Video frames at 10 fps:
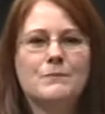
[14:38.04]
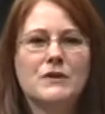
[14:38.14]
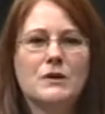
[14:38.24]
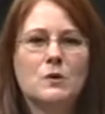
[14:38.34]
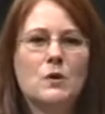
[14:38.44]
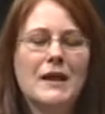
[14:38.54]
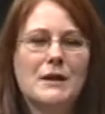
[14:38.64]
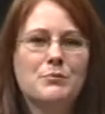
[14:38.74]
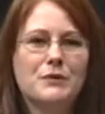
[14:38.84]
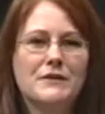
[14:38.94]
Lowell
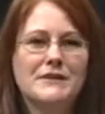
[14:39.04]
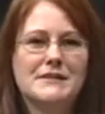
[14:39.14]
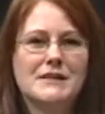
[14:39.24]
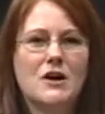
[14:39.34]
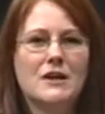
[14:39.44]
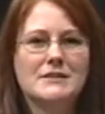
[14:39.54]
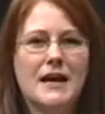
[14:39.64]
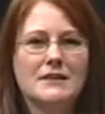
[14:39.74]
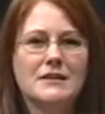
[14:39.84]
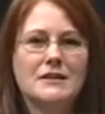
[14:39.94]
had previously
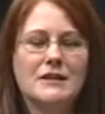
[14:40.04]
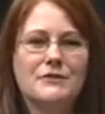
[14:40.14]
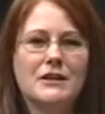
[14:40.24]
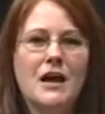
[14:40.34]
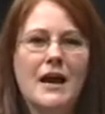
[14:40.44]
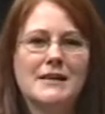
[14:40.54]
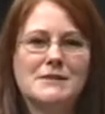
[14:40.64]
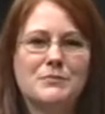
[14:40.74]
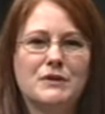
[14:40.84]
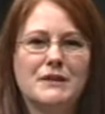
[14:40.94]
contacted Cleveland Heights
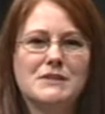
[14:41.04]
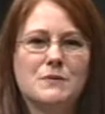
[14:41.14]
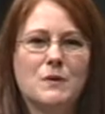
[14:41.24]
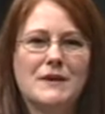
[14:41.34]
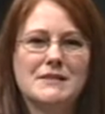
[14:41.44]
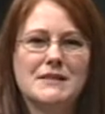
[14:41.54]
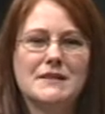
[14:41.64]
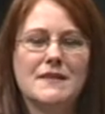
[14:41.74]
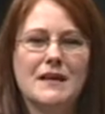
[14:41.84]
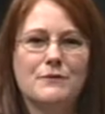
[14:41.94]
police requesting
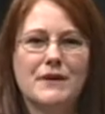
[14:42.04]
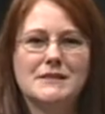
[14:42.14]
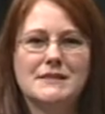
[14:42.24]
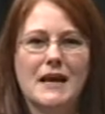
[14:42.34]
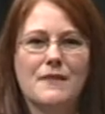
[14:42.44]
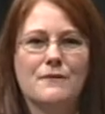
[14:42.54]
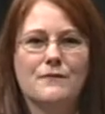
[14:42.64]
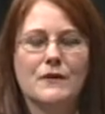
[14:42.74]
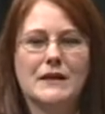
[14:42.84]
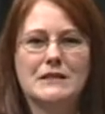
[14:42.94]
that they investigate the
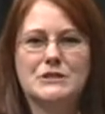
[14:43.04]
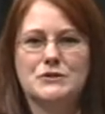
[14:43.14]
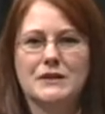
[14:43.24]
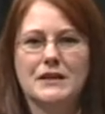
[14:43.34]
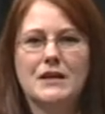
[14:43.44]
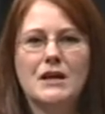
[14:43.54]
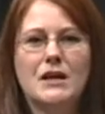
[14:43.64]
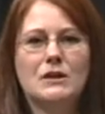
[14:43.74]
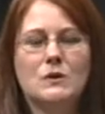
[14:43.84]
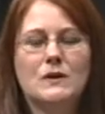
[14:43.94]
fur industry.
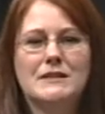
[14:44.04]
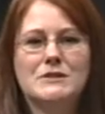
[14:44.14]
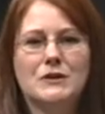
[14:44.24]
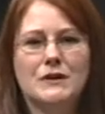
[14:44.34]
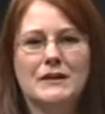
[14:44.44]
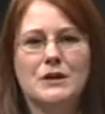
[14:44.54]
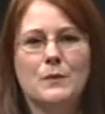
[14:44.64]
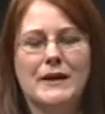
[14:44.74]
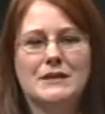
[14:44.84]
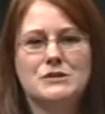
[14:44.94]
Lowell is currently
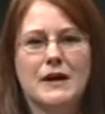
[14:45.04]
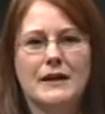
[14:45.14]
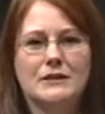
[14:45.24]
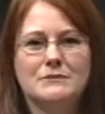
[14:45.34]
awaiting trial.